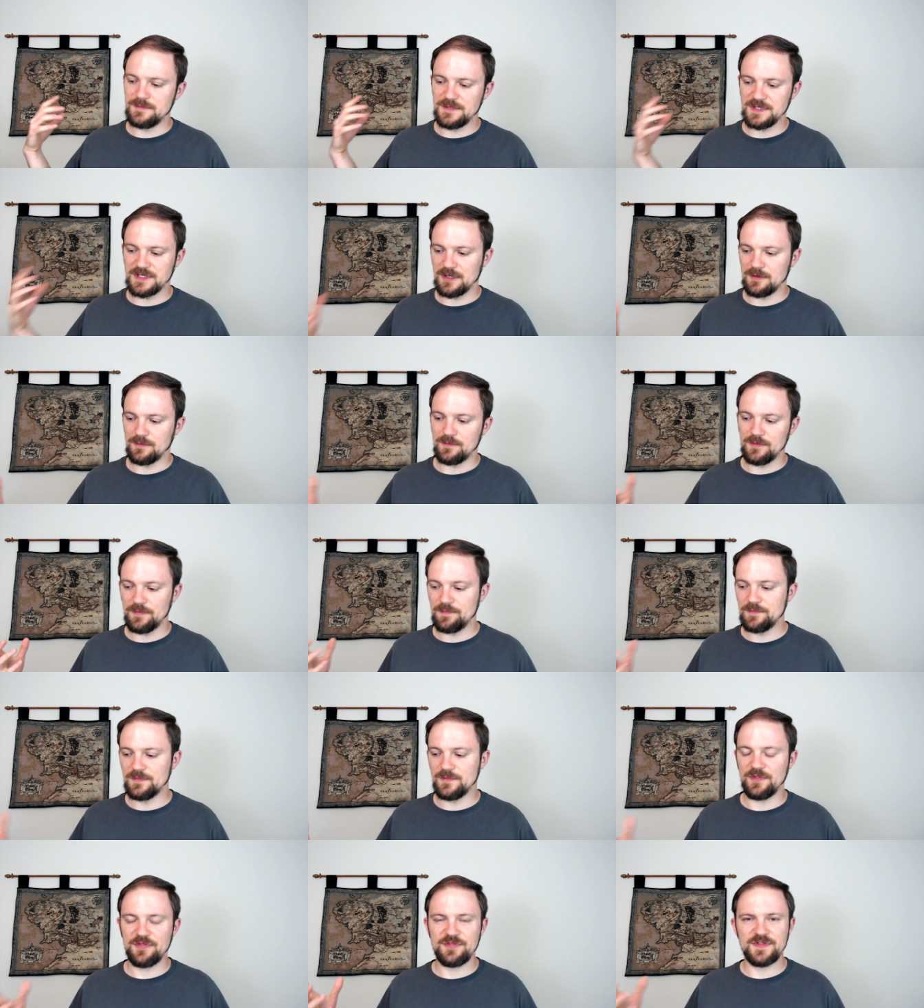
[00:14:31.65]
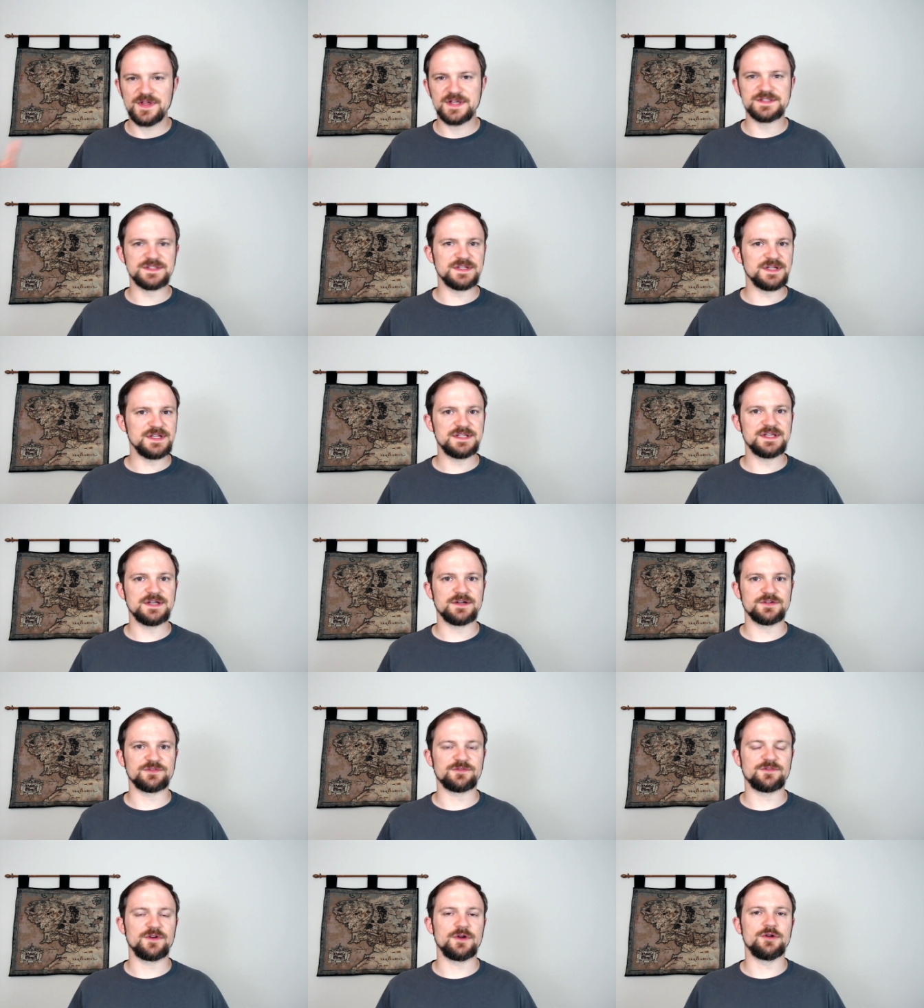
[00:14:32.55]
the things that he
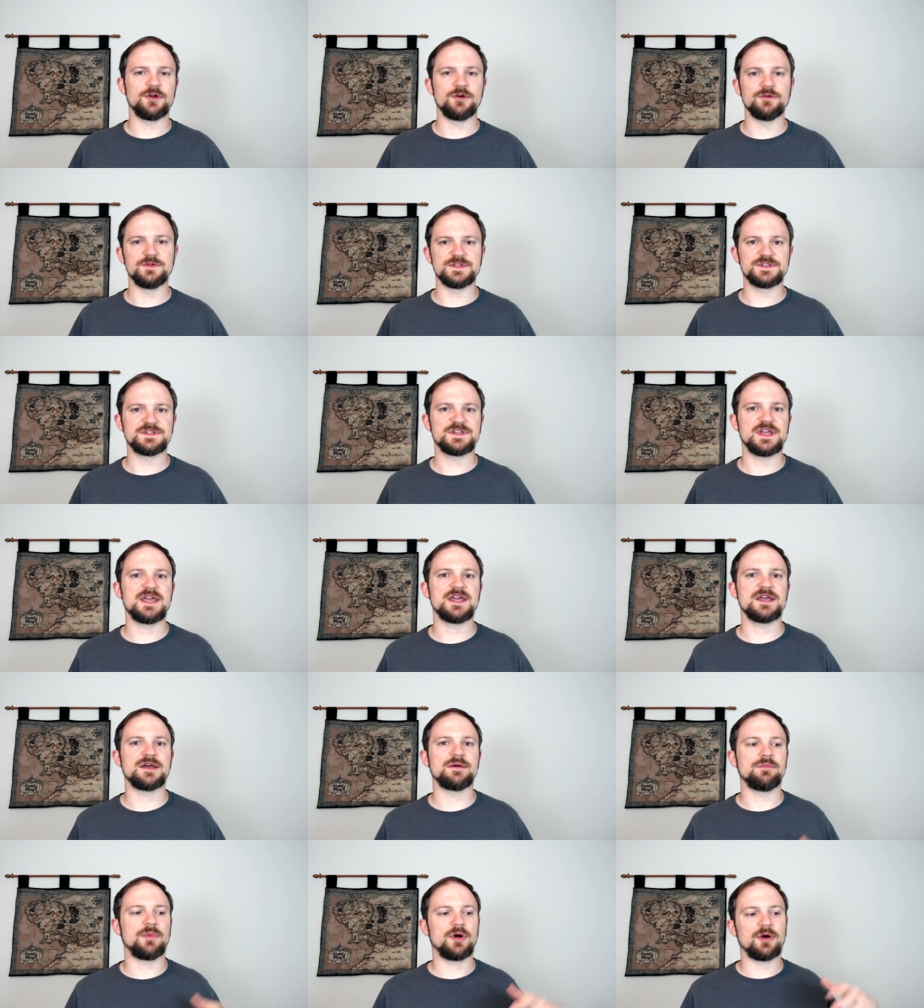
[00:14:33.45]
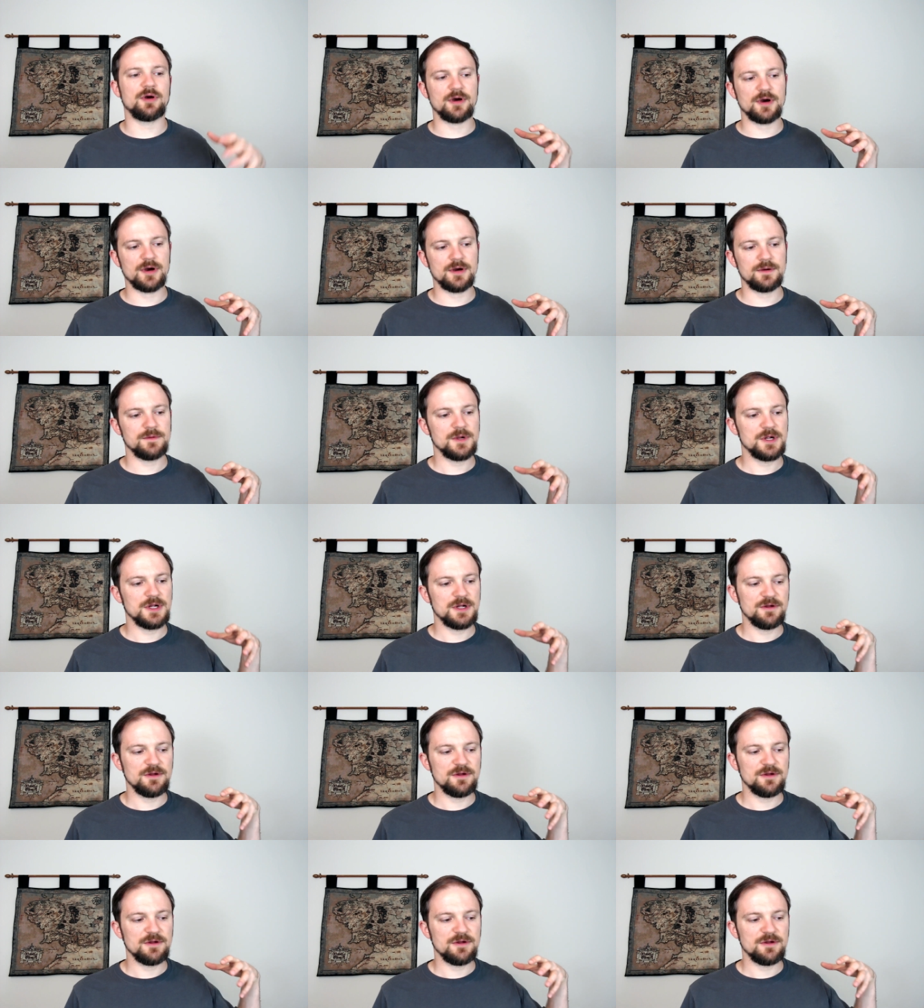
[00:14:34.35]
tells Frodo and Sam are